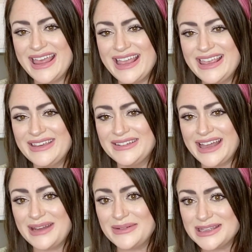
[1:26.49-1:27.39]
Thank you.
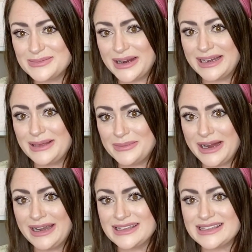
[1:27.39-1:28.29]
9 months pregnant
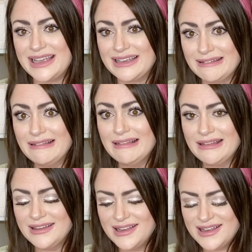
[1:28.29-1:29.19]
brain is like,
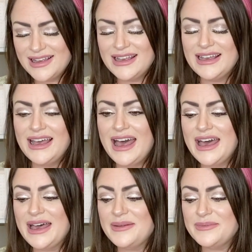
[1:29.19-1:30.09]

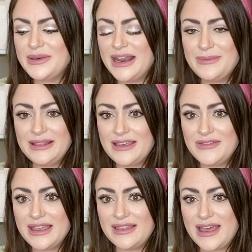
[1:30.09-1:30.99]
but I've been
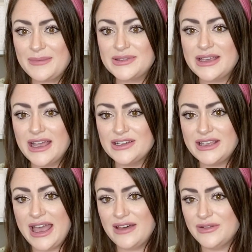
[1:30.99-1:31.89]
living in them. So I actually
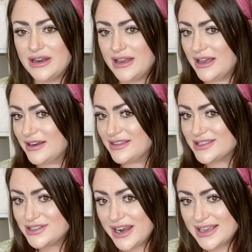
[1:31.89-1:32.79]
have one on under this
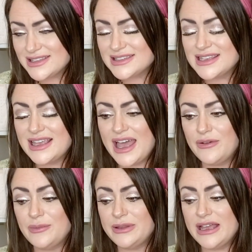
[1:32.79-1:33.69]
dress. I
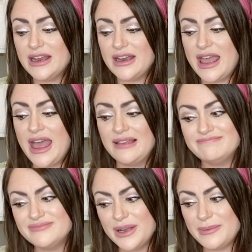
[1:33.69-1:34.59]
will plan on
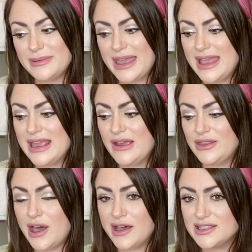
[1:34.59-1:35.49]
probably hanging out in the
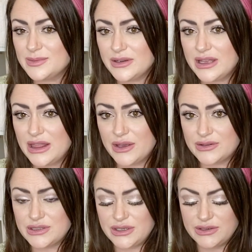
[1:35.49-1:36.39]
hospital in
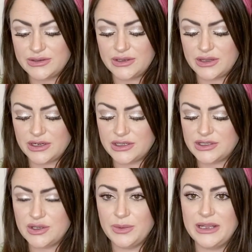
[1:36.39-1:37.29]
those too. So they're just
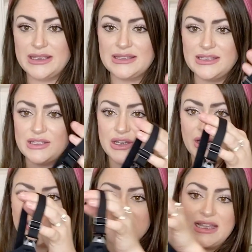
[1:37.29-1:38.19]
super easy to
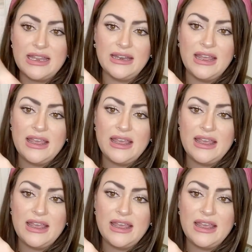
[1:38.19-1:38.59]
nurse in.